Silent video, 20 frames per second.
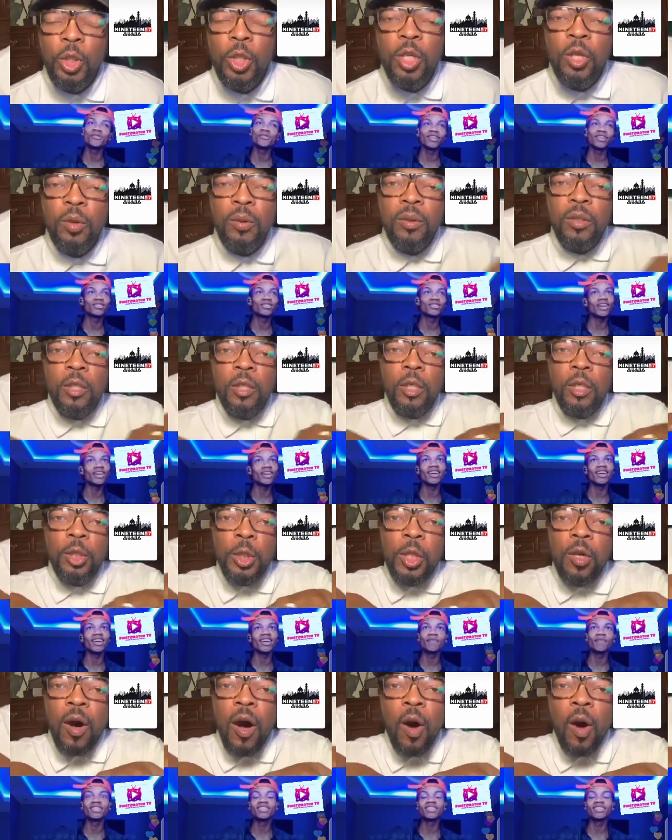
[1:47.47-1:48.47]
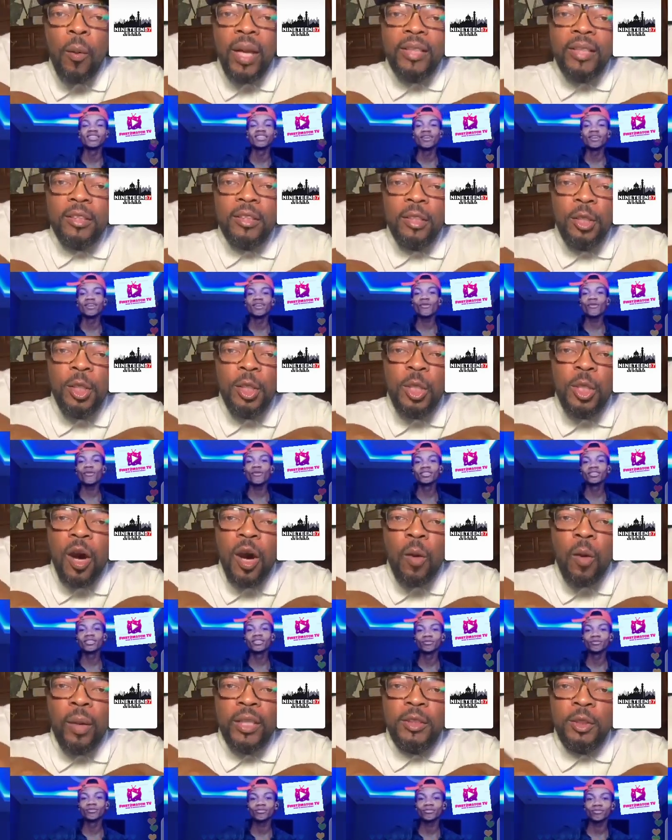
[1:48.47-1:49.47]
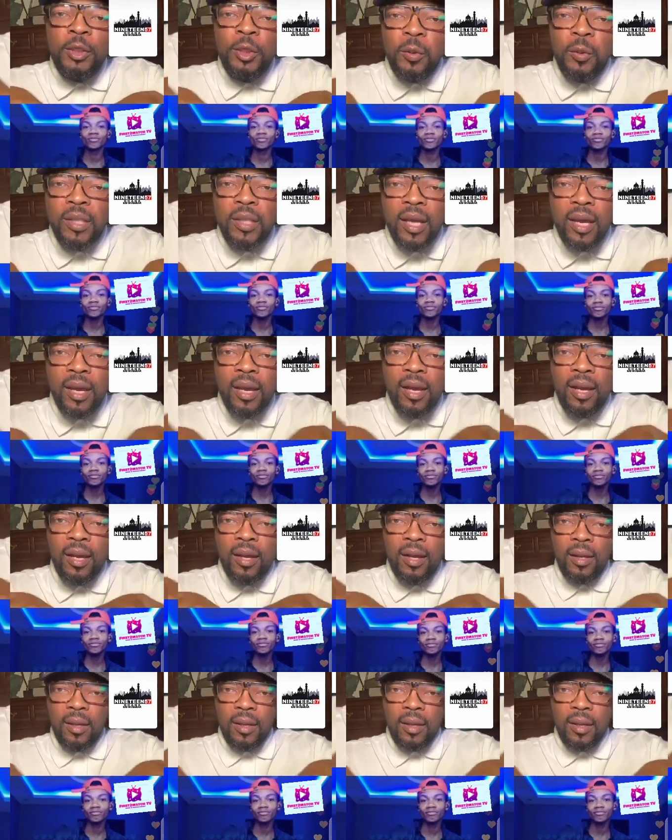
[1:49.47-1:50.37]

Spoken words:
Do you always do the,